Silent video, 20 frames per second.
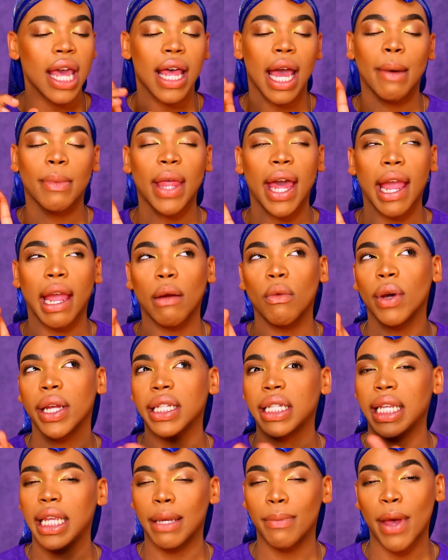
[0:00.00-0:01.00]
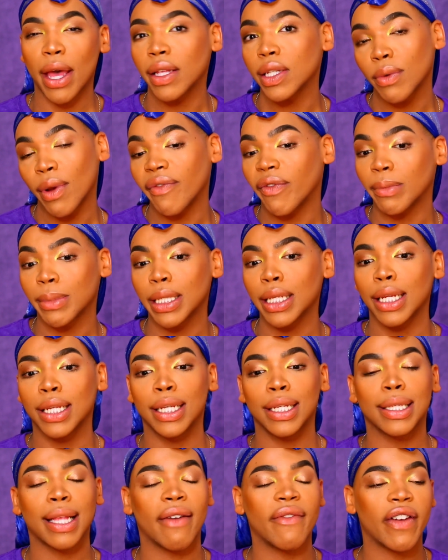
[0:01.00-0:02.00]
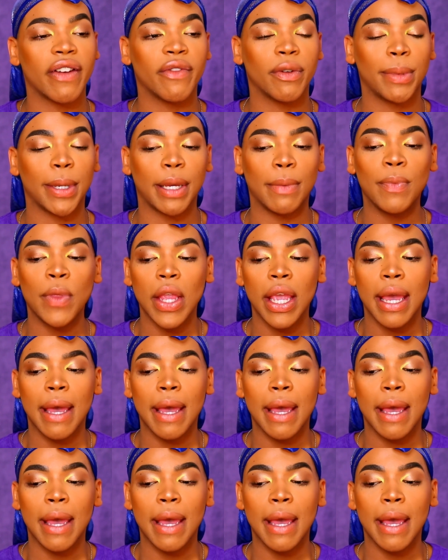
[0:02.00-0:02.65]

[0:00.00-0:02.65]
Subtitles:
I'm like, what, 10 pounds away from the skinniest I've ever been.